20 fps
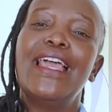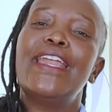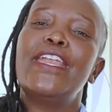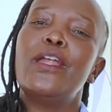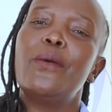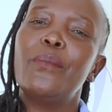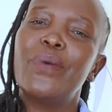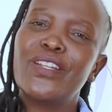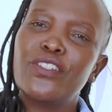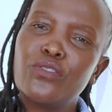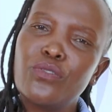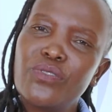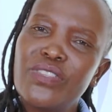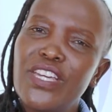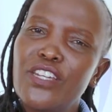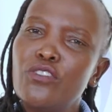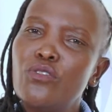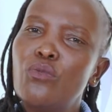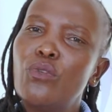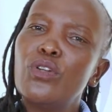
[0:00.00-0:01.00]
Number two,
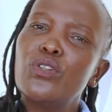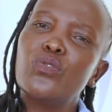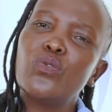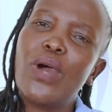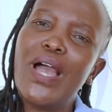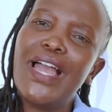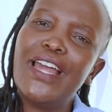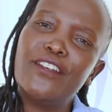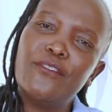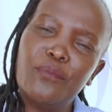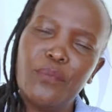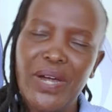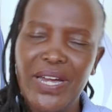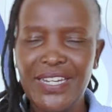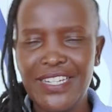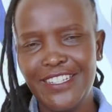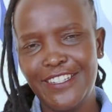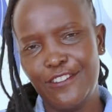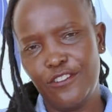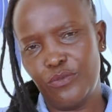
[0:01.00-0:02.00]
then you want to add
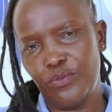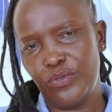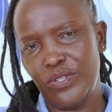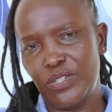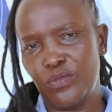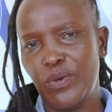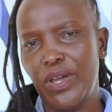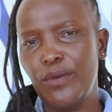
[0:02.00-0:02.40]
money into it.